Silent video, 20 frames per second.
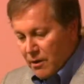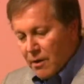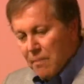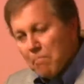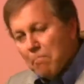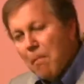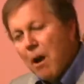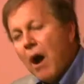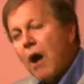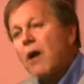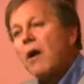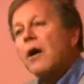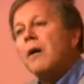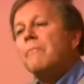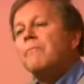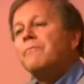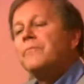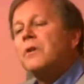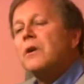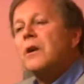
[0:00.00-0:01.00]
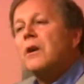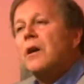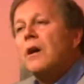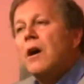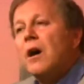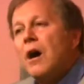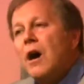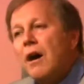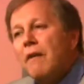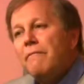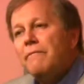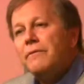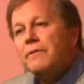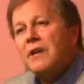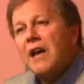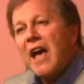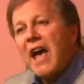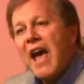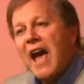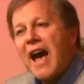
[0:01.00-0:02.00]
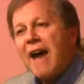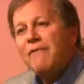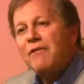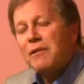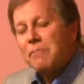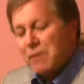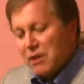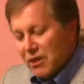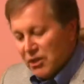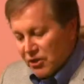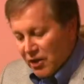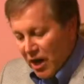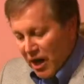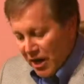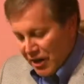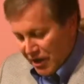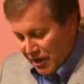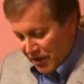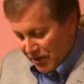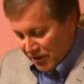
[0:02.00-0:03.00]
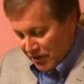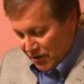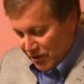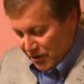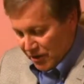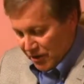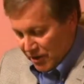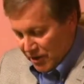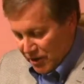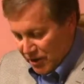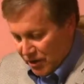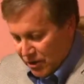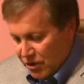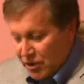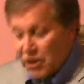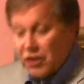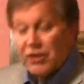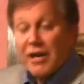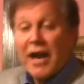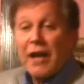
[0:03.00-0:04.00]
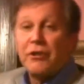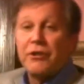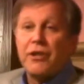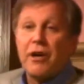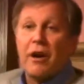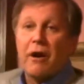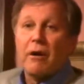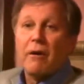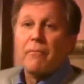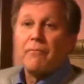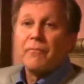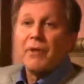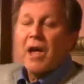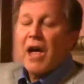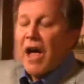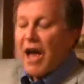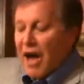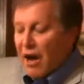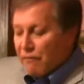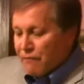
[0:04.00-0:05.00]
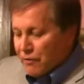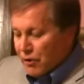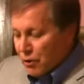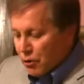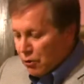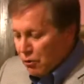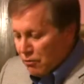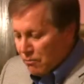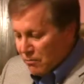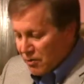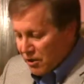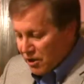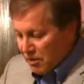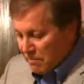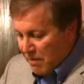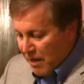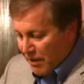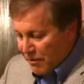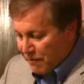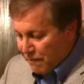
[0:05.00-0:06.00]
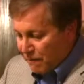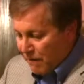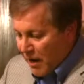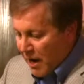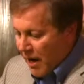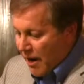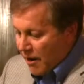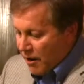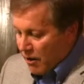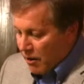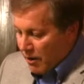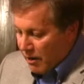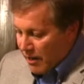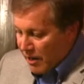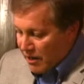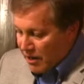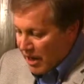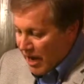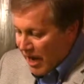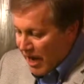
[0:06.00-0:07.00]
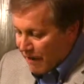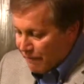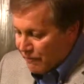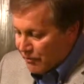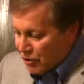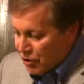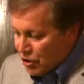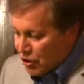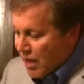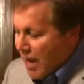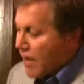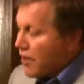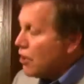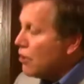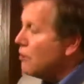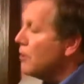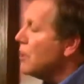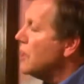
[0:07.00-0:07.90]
Mara loved having me as audience. She sat there, half illumined by the fire and half in shadow,